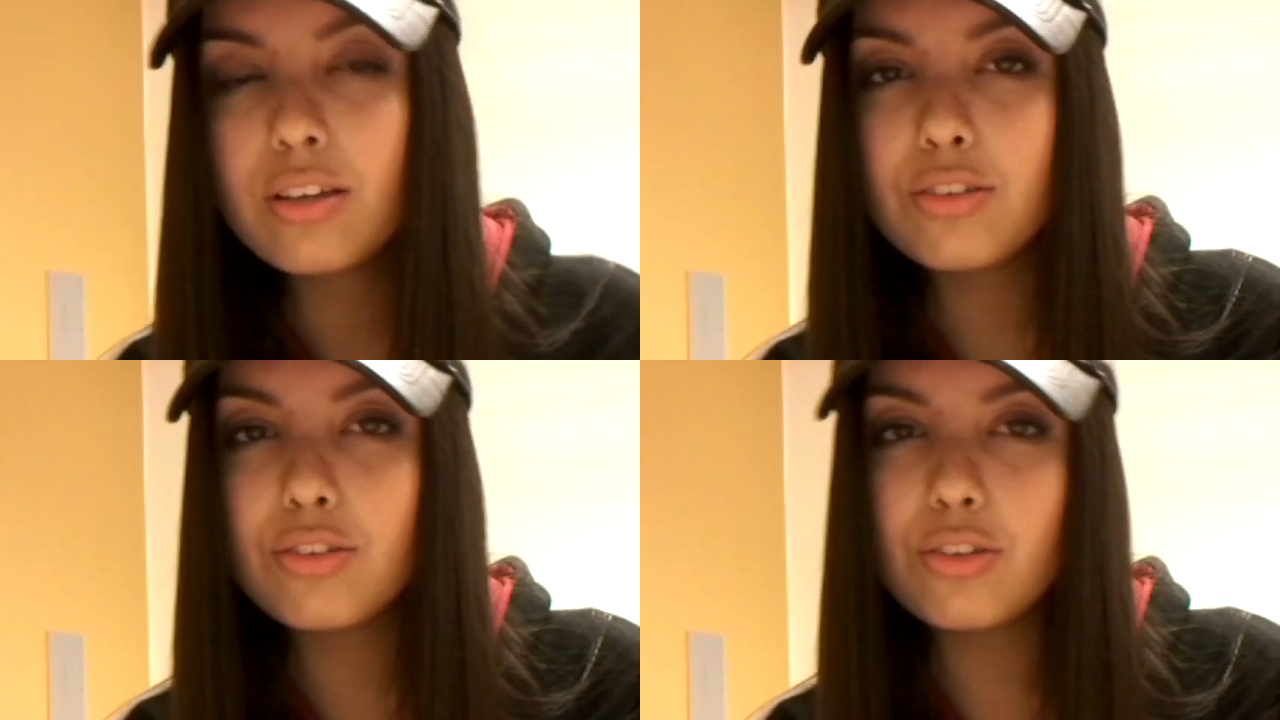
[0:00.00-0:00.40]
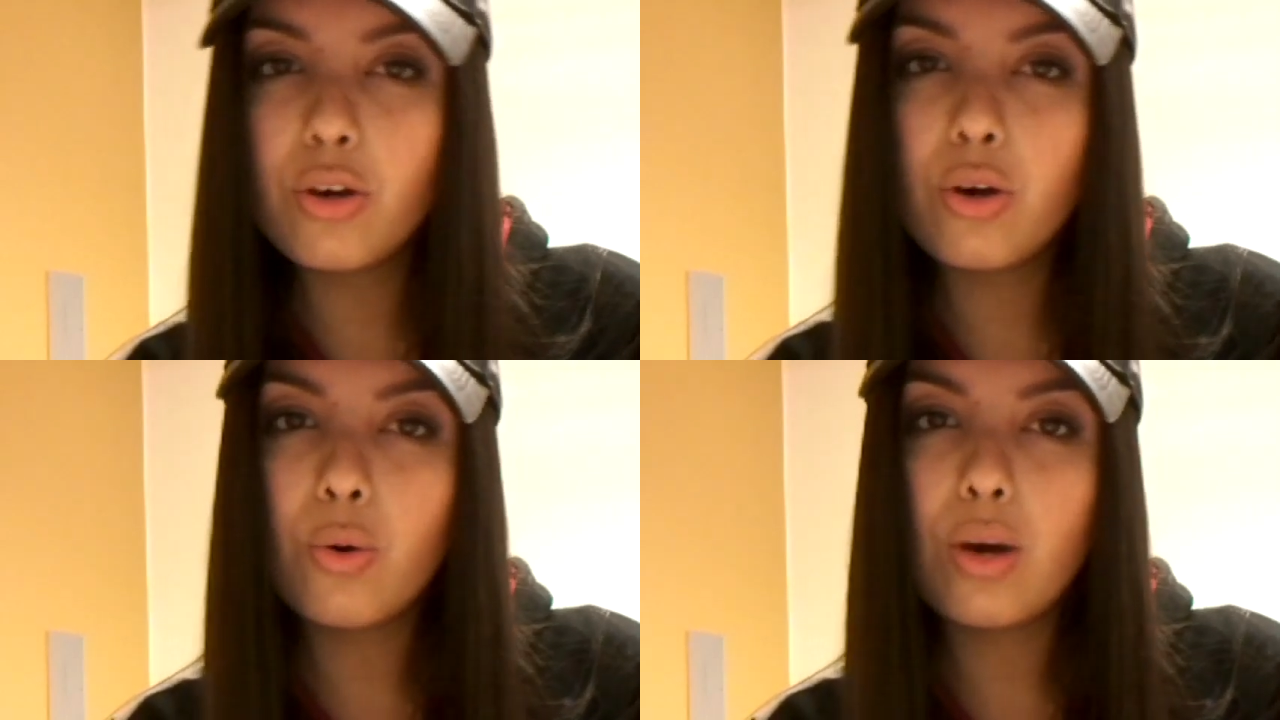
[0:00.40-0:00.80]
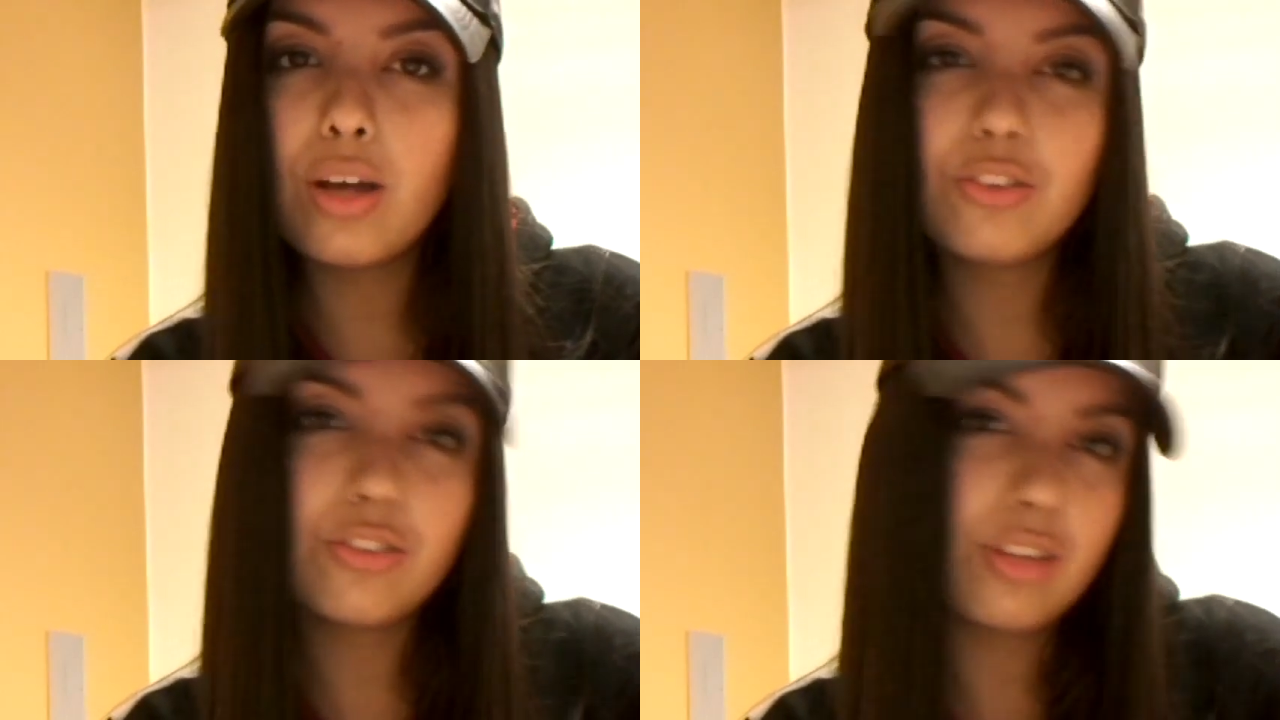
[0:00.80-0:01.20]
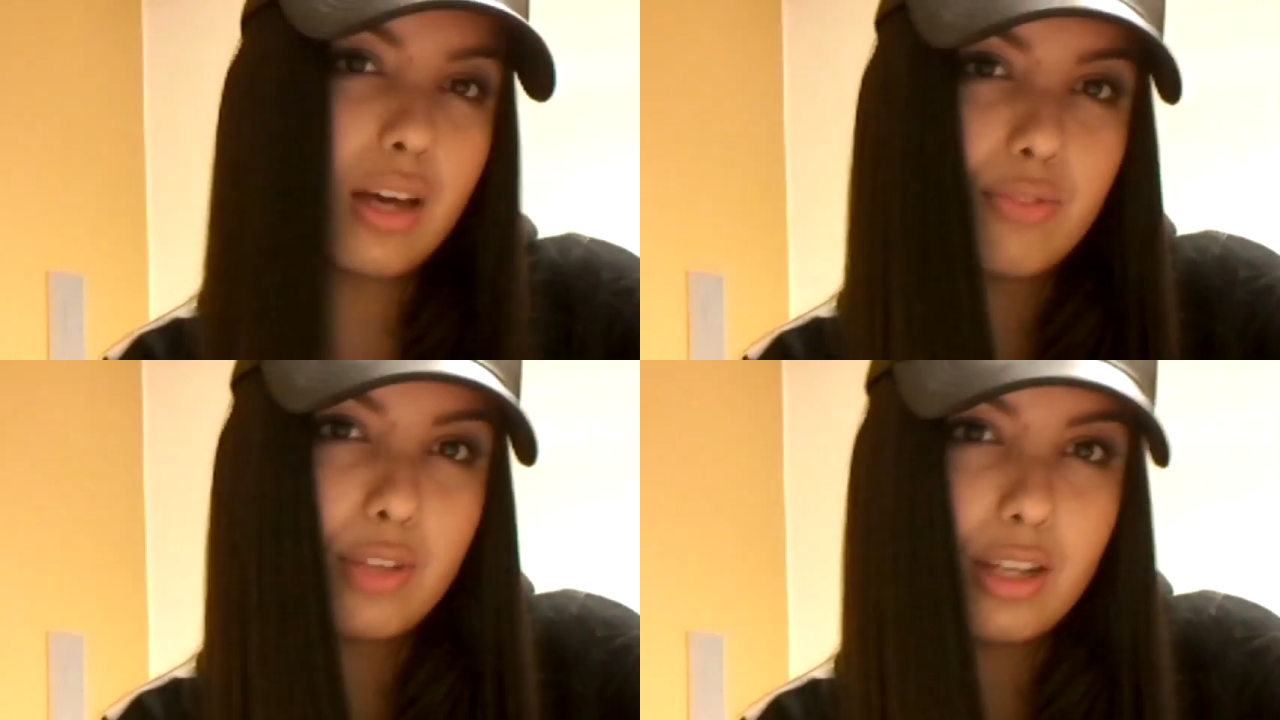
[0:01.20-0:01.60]
So I just
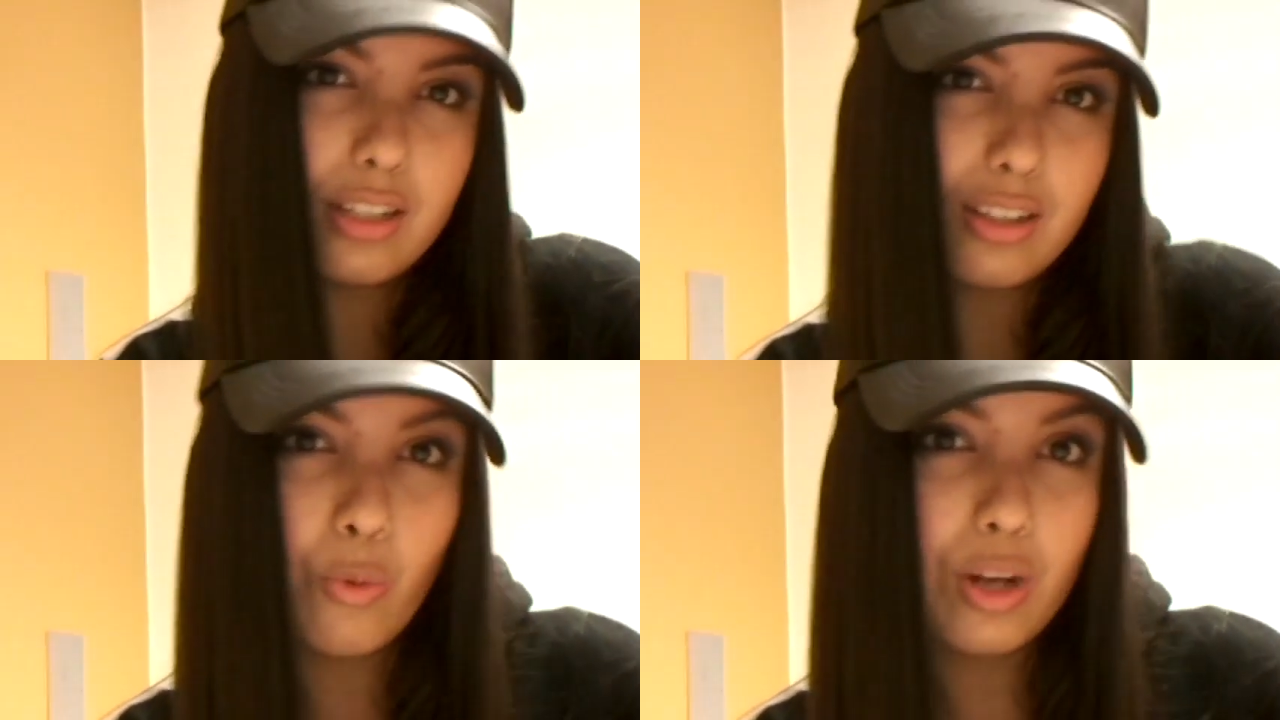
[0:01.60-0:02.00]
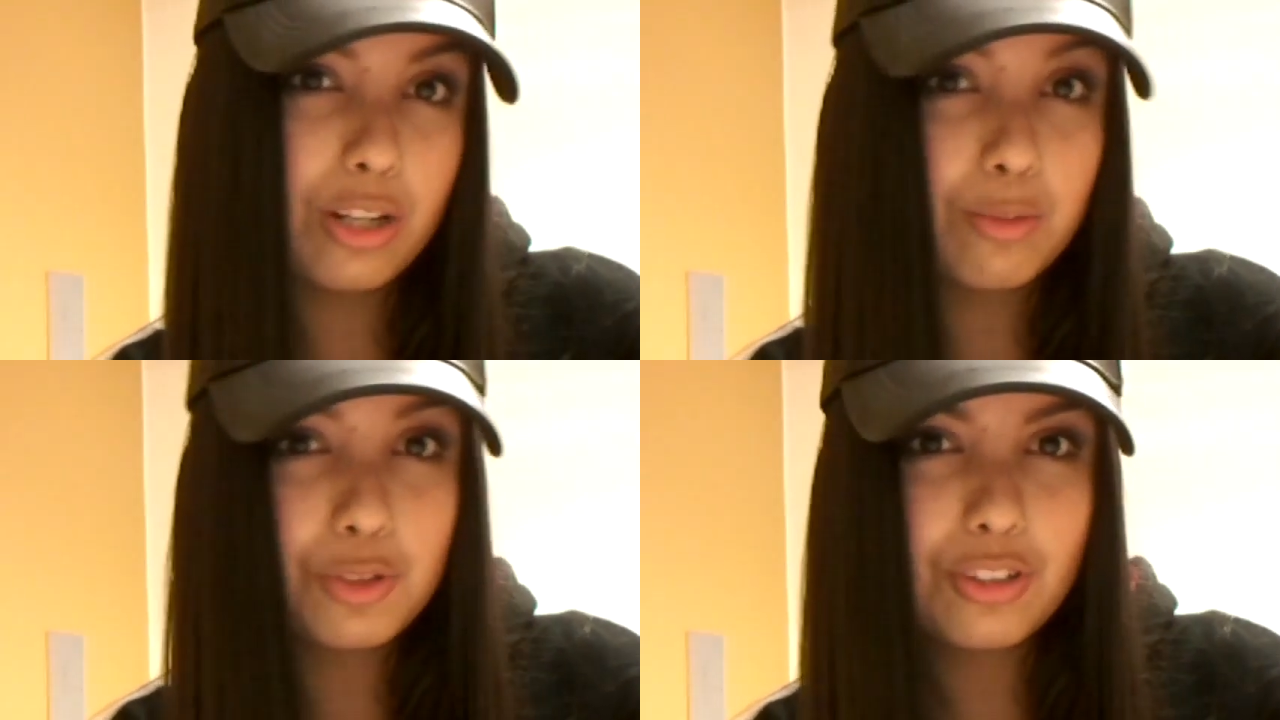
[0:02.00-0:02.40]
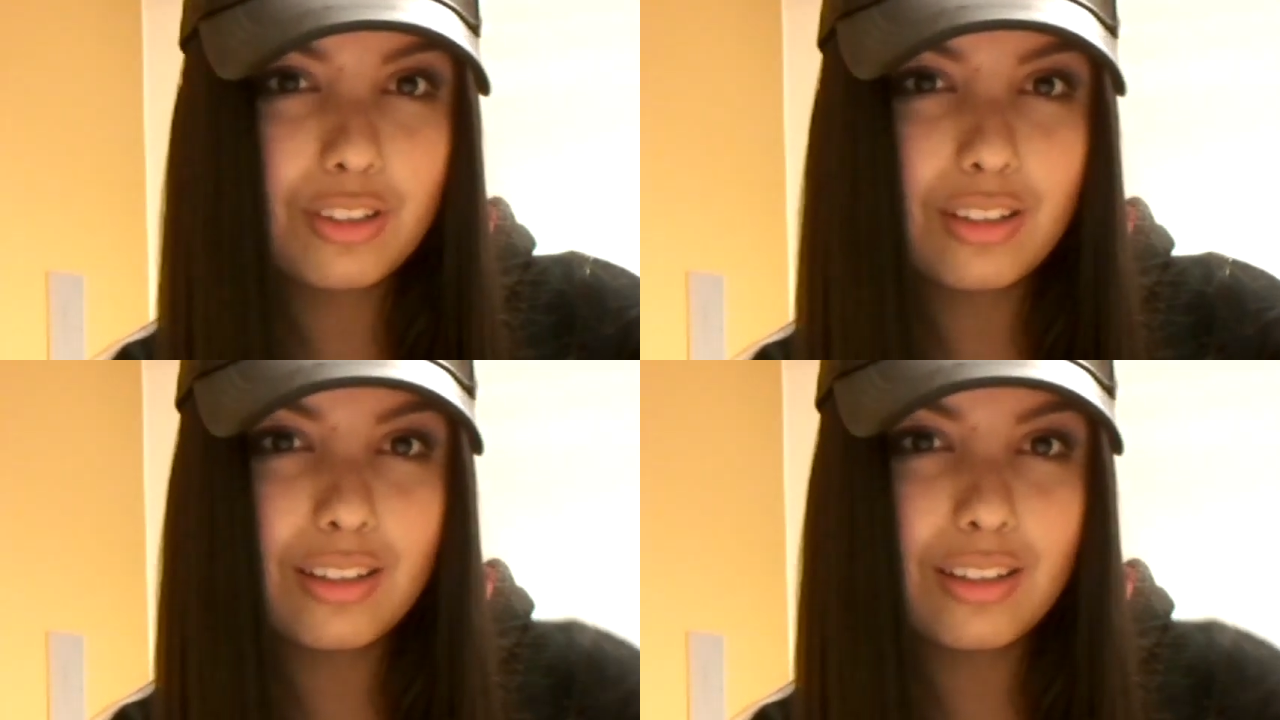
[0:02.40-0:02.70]
have like one option,